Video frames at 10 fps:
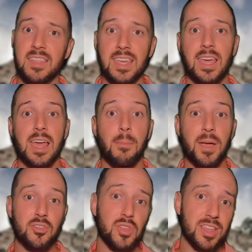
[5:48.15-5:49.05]
the
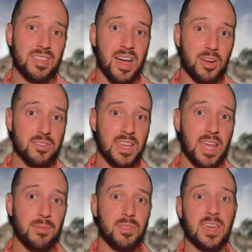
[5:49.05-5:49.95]
Major League Soccer
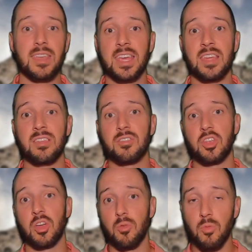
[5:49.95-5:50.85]
team that is,
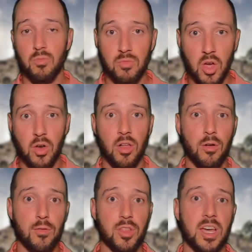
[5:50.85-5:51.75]
known all
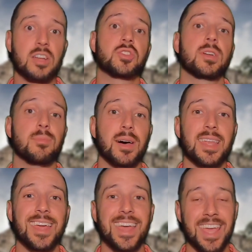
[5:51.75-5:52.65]
over the country, but
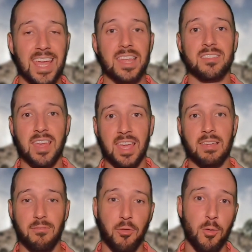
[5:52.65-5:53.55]
it is a
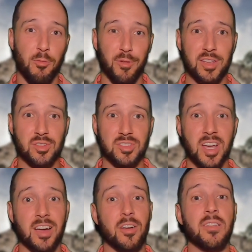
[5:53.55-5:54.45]
form of professional
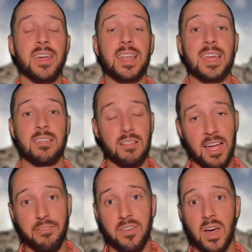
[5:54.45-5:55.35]
soccer that is a
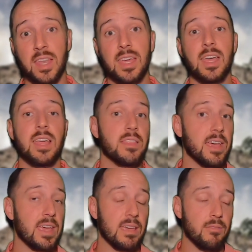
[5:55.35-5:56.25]
lot of fun.
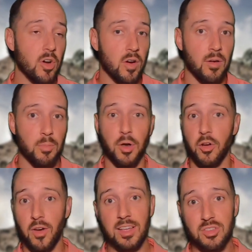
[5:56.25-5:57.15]
They are put on
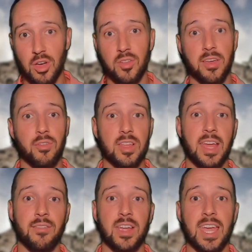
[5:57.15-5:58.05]
great shows
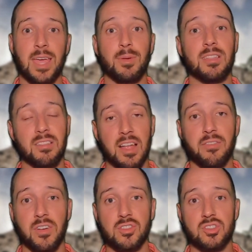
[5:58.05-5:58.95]
every game, and it's a lot of
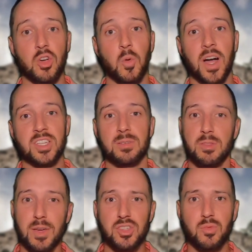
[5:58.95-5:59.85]
fun. Just go watch it.
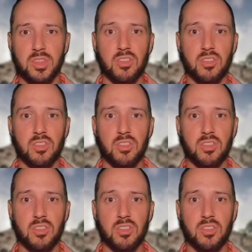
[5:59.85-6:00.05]
Especially with the